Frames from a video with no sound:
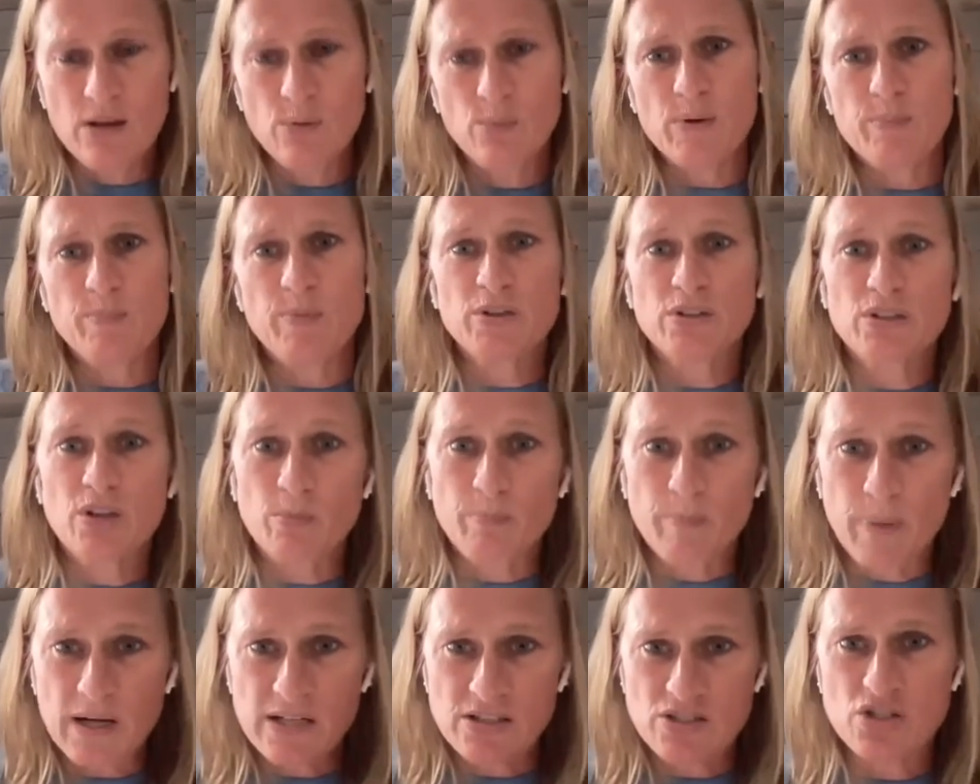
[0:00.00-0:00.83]
They'll
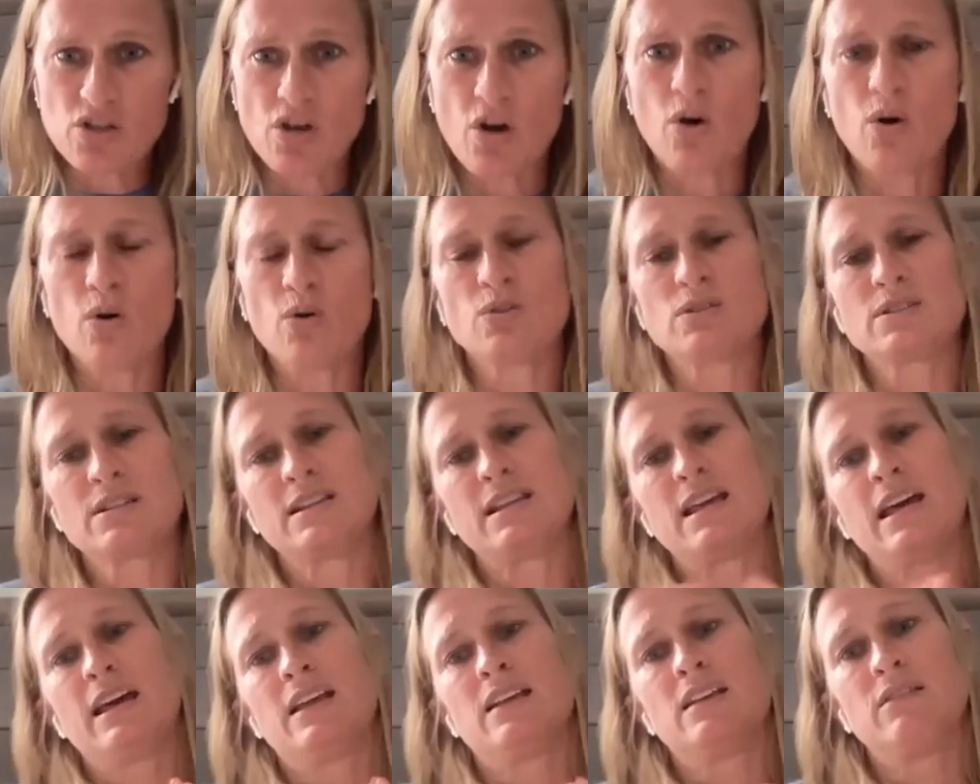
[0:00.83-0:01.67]
punch the holes in
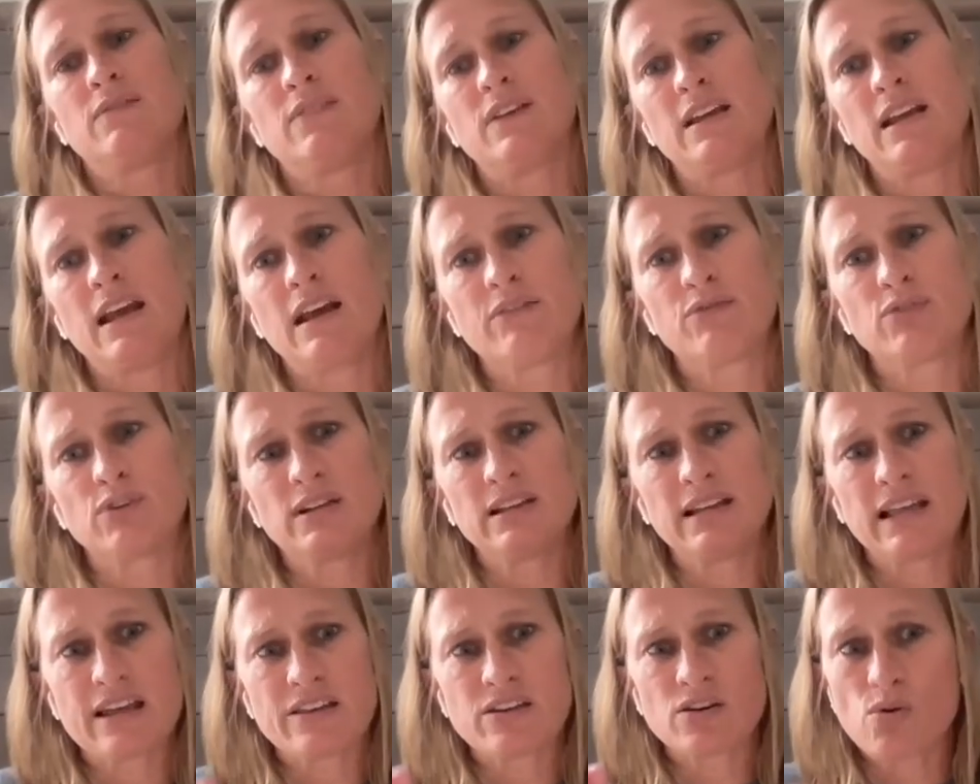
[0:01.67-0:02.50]
the end of it. Every
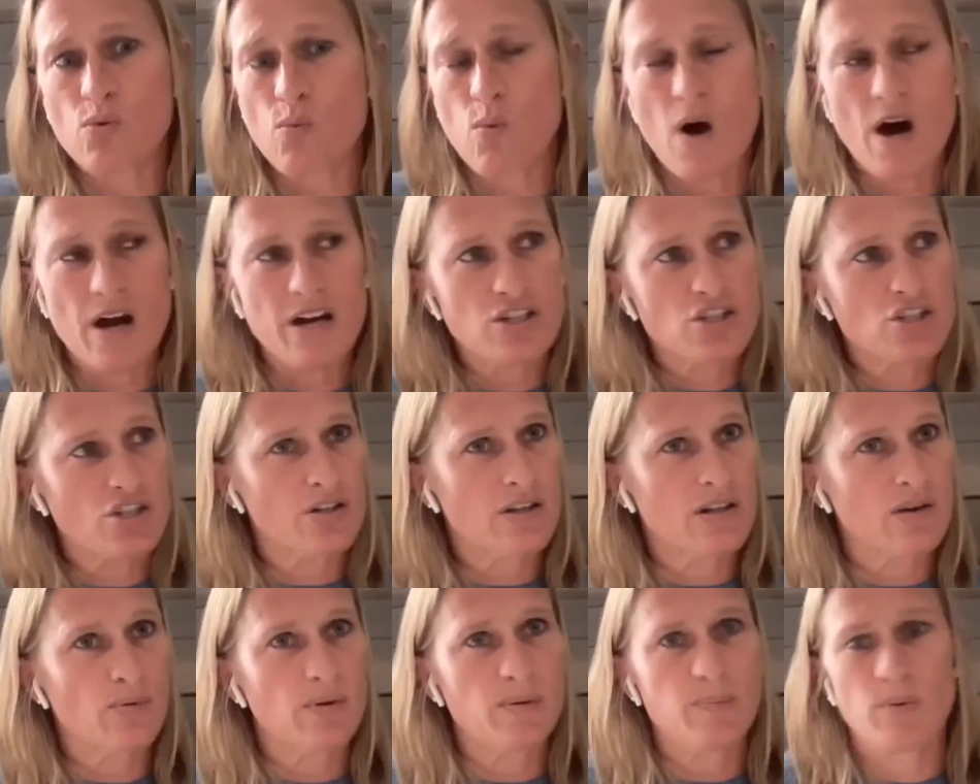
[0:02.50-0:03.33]
leather washer
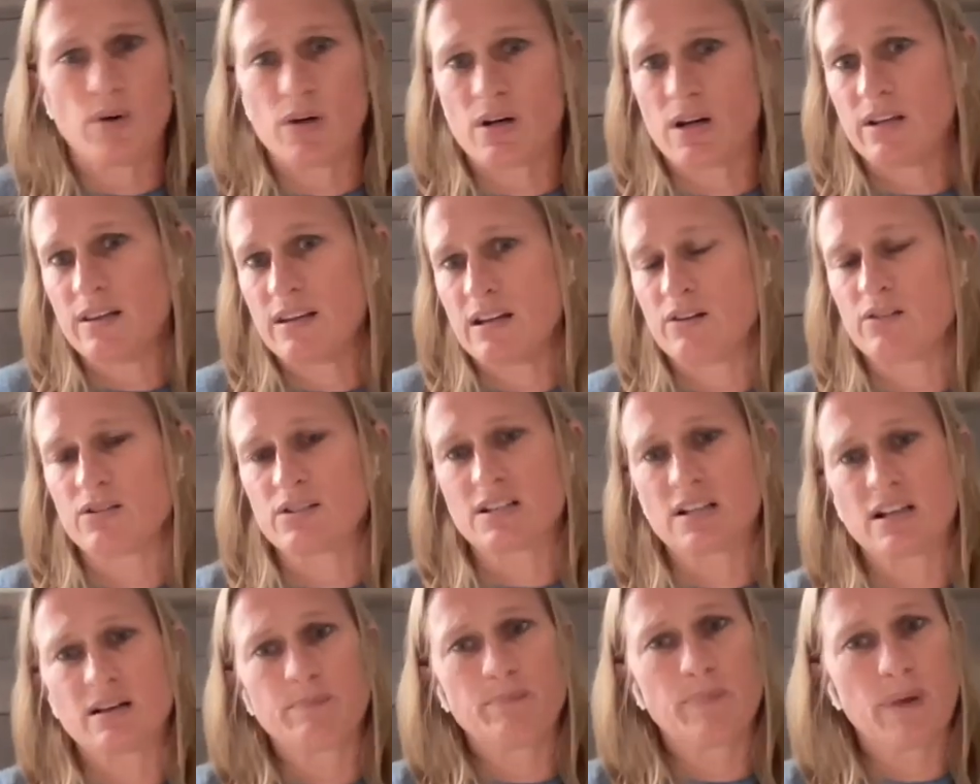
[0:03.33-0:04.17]
that we put on there
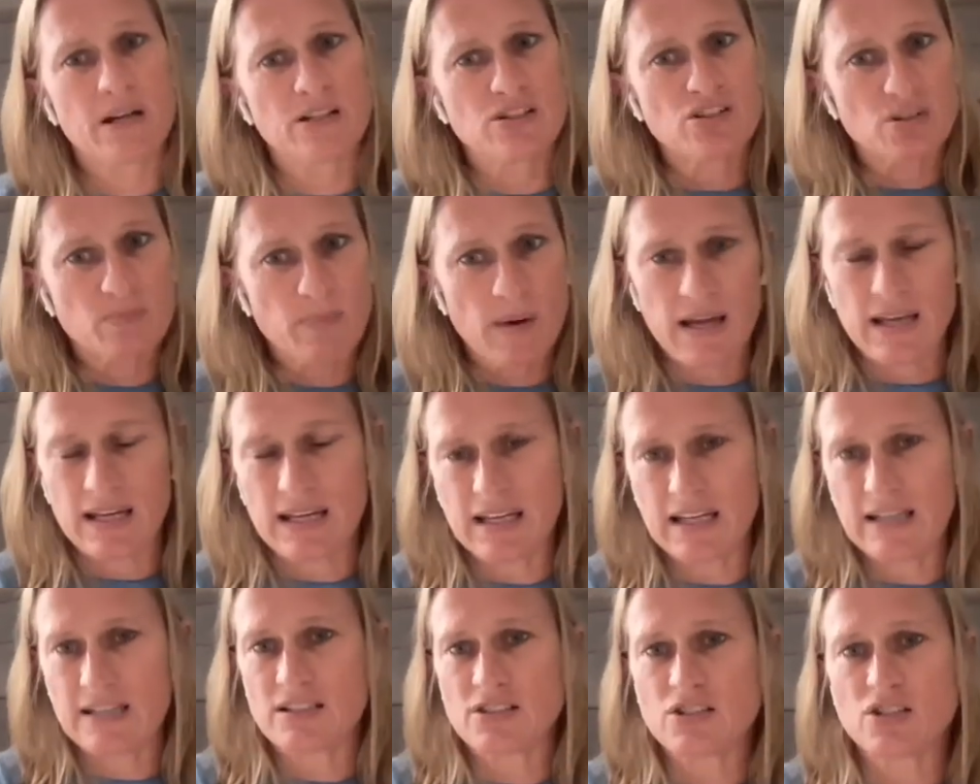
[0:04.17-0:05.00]
is punched by
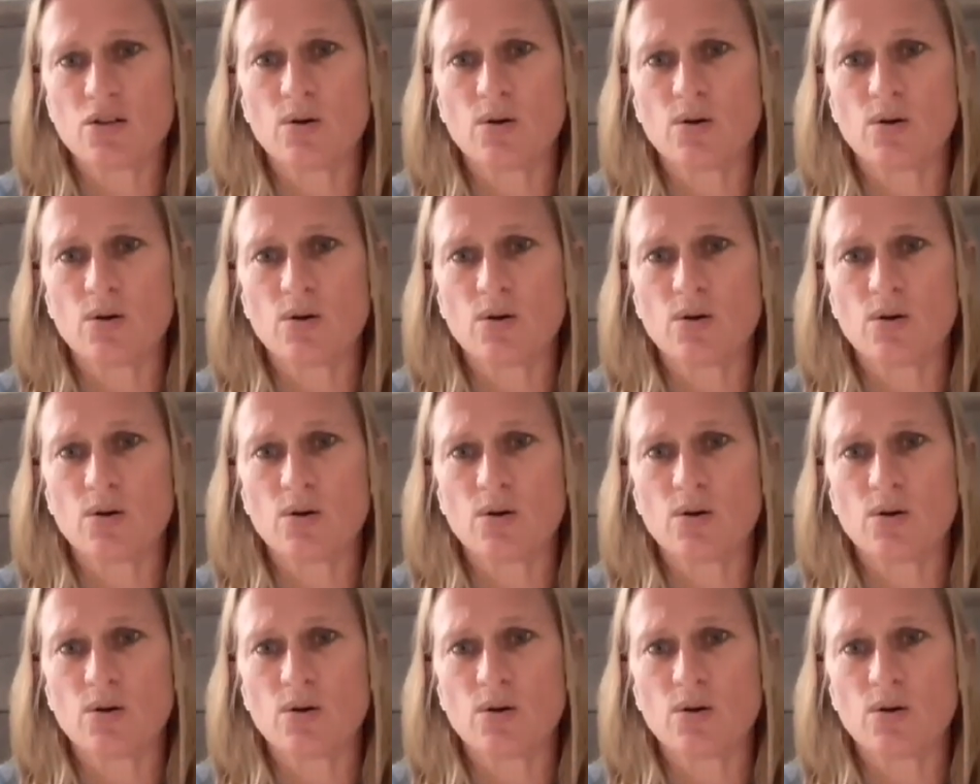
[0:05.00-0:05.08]
hand.